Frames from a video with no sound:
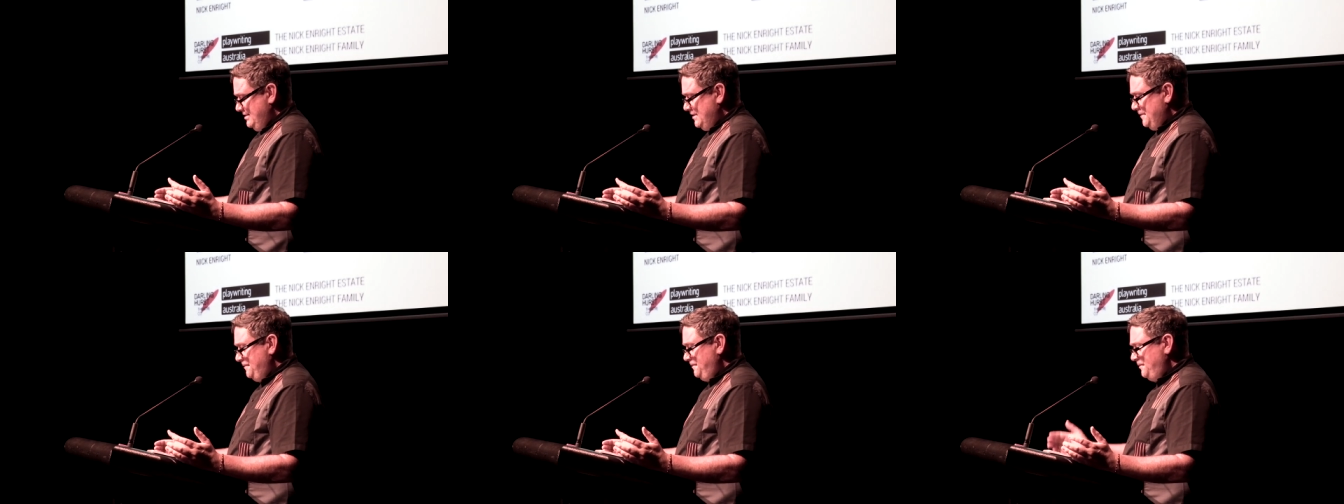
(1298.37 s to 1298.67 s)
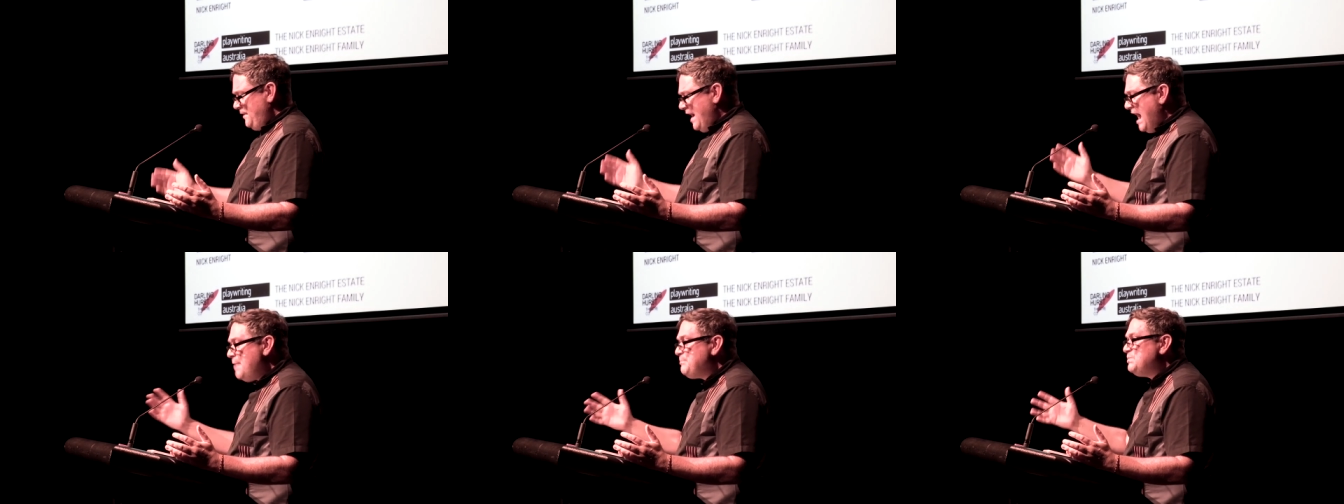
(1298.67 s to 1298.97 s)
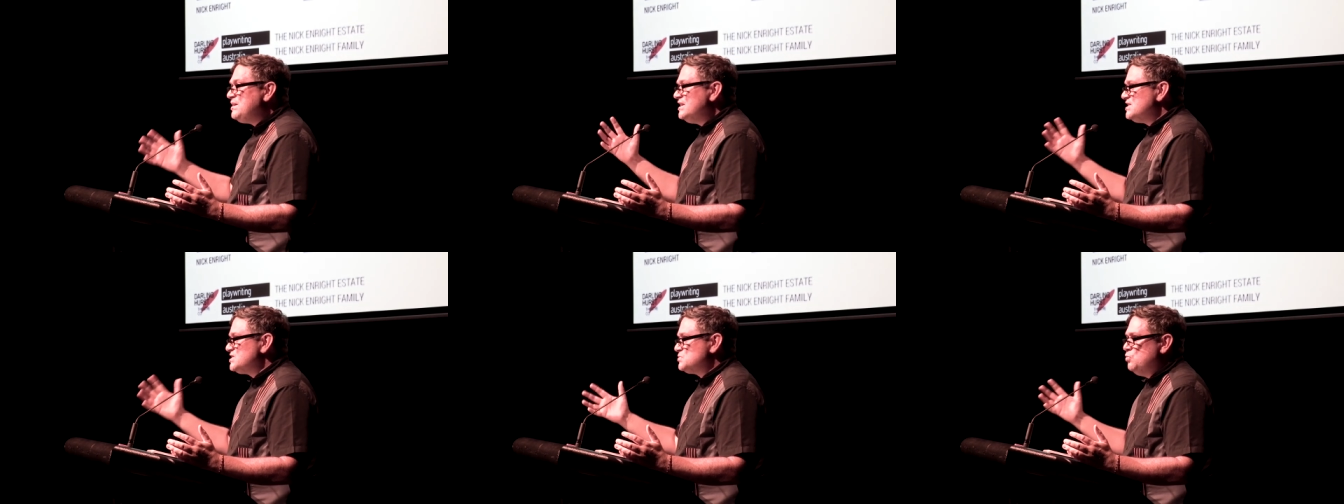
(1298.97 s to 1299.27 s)
The
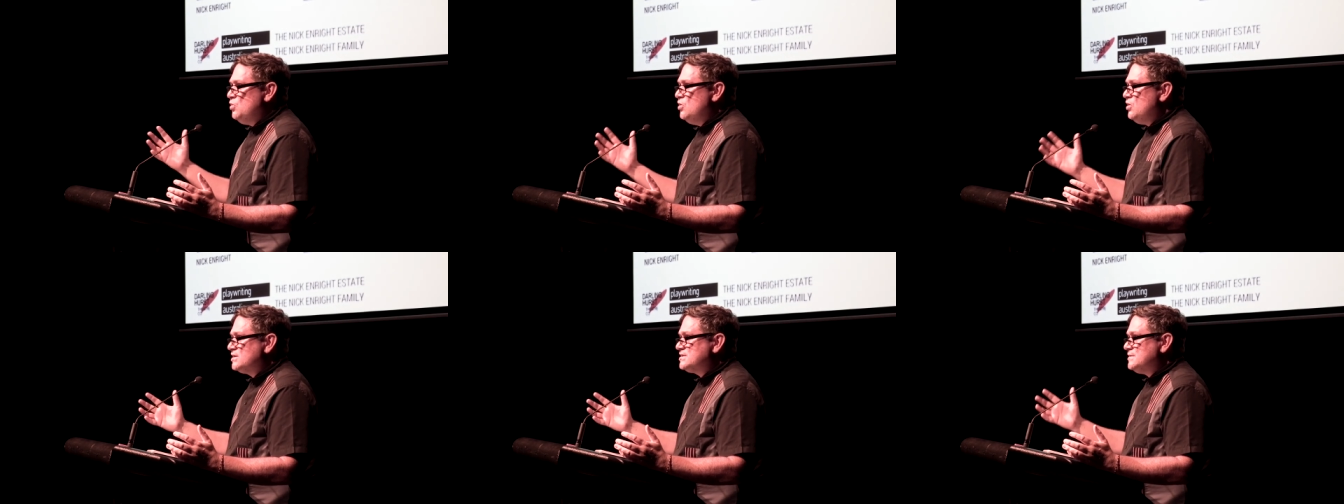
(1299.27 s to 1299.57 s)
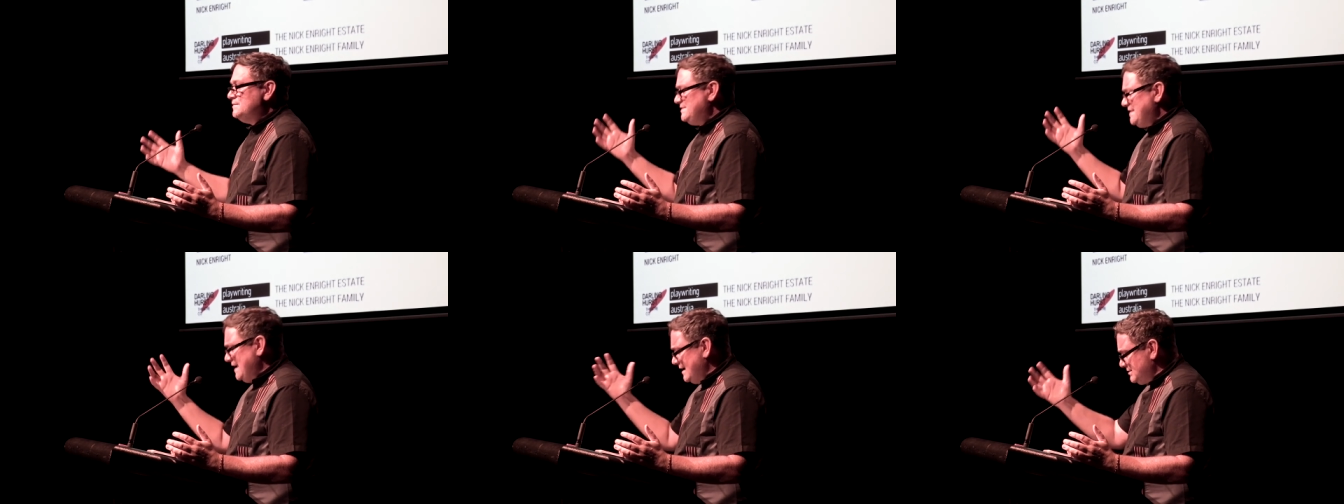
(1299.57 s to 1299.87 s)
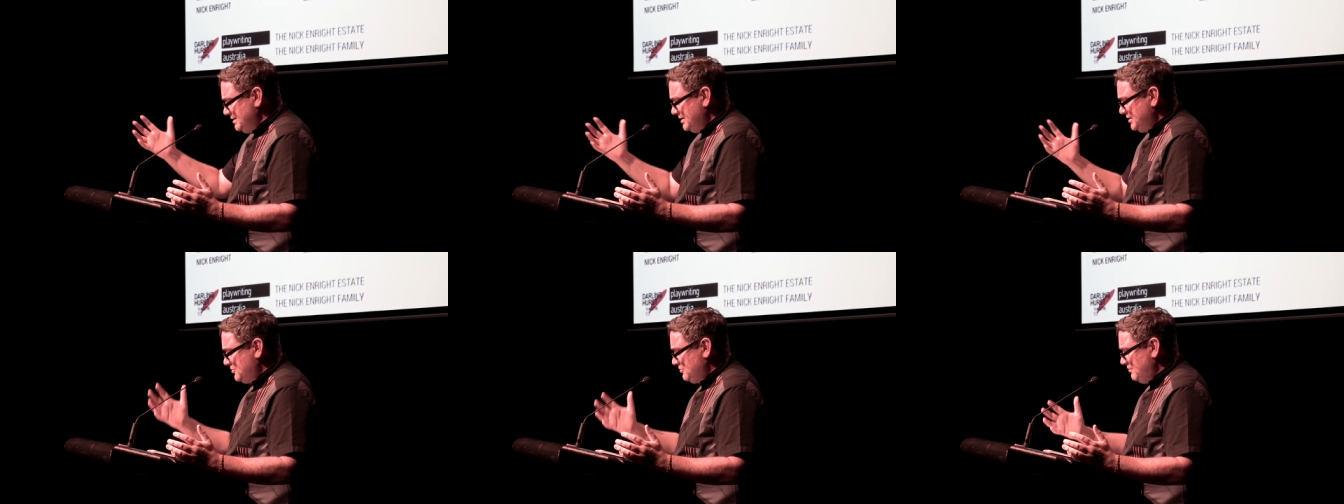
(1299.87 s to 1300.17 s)
fabulous works of
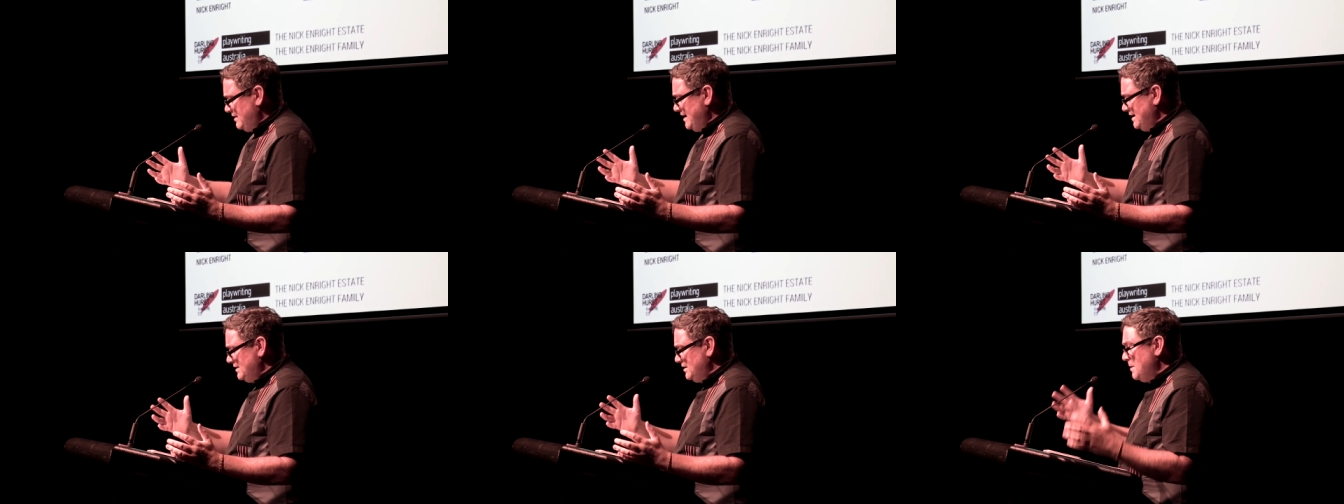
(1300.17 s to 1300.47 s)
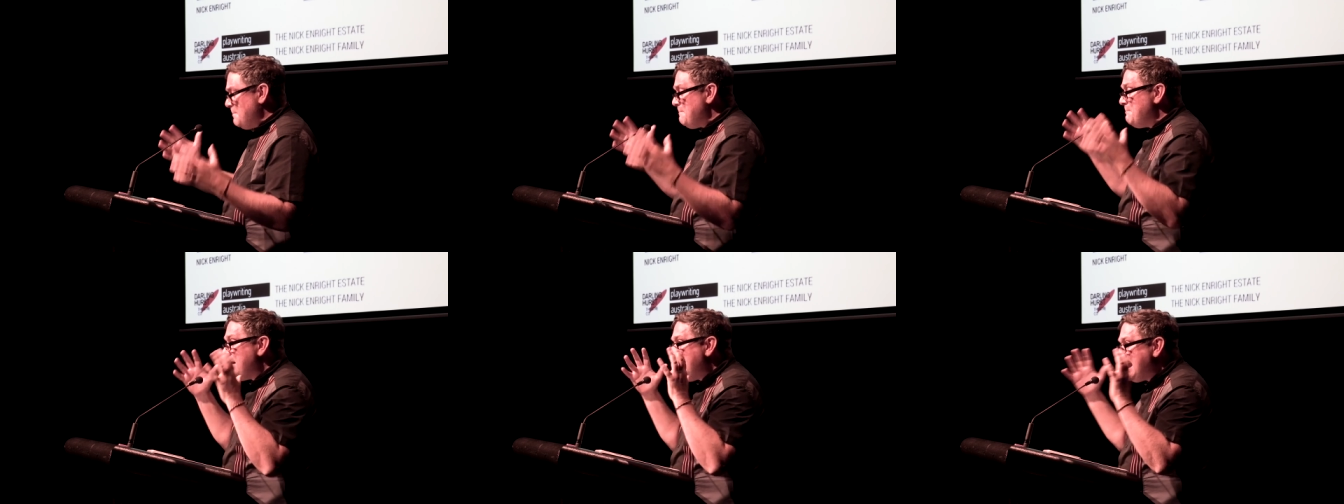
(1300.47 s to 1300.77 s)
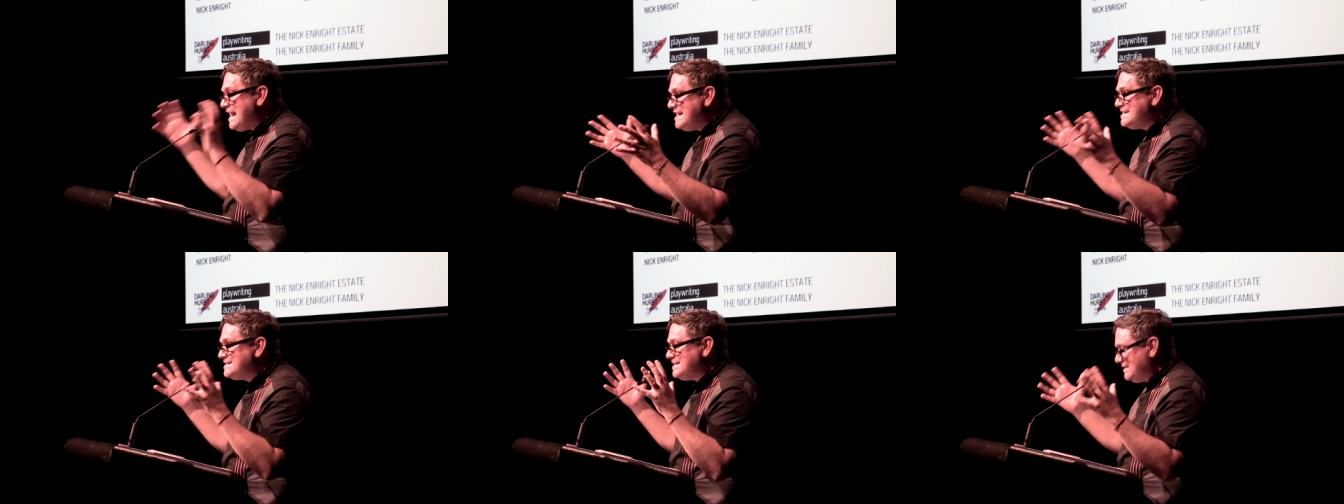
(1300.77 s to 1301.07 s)
Declan Greene, the
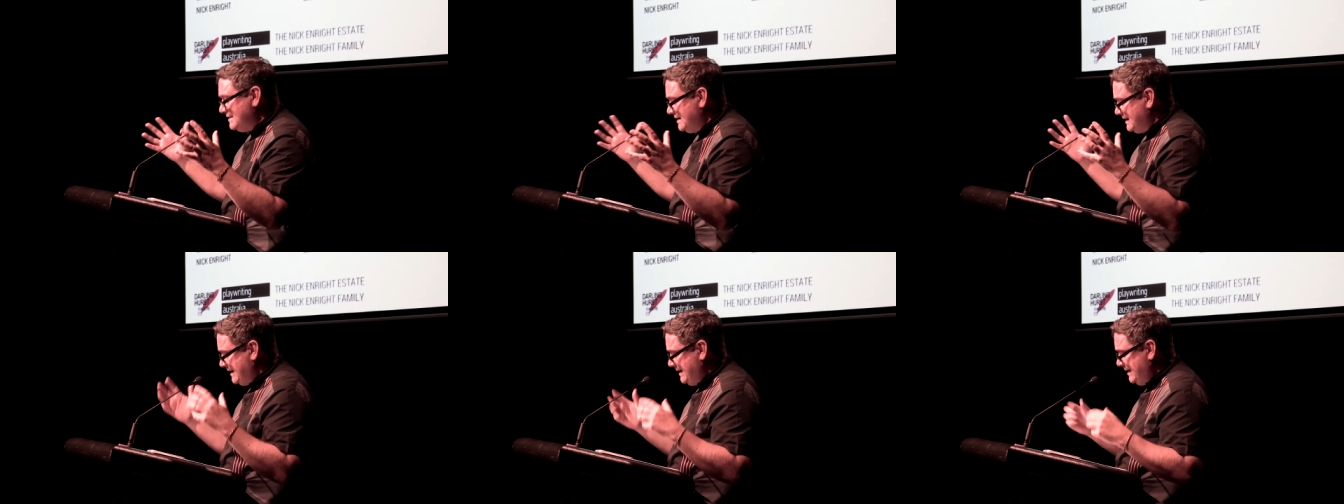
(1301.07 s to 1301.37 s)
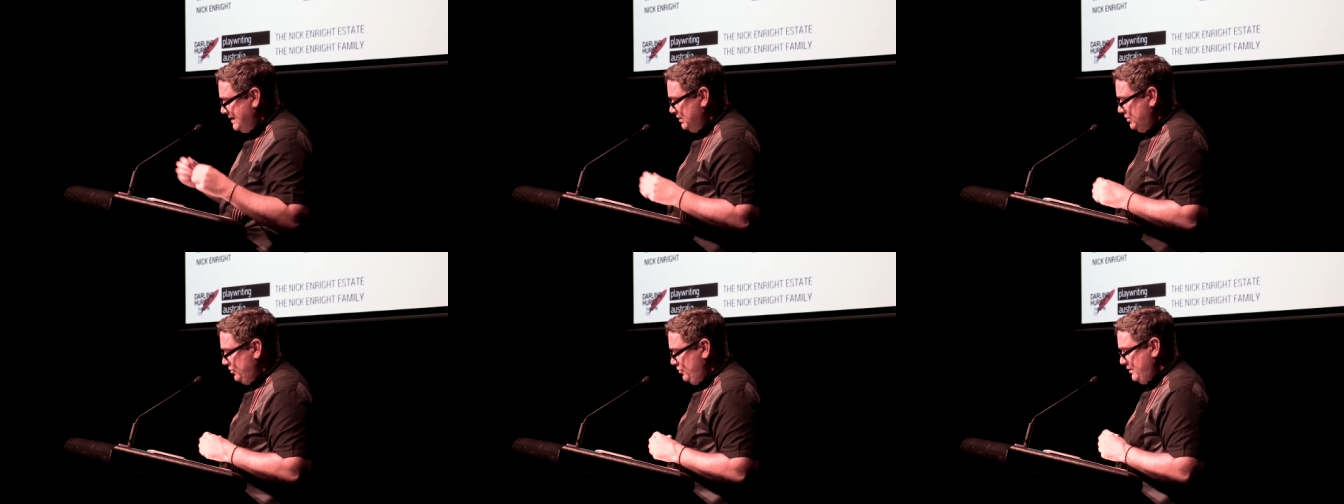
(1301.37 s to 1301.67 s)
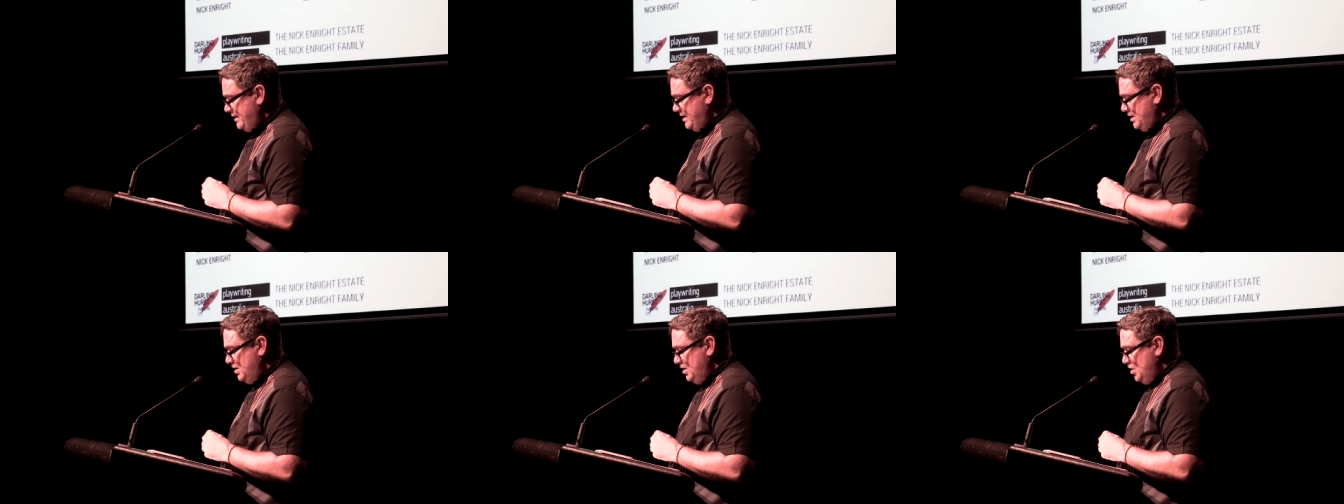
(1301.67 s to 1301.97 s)
amazing Nakkiah
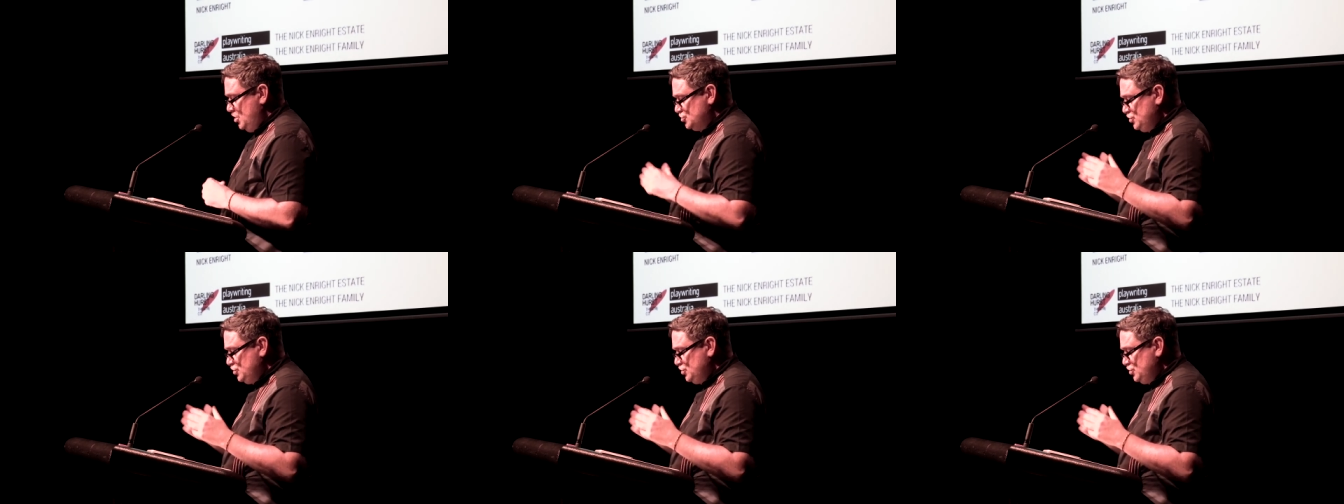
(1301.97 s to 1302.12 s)
Lui,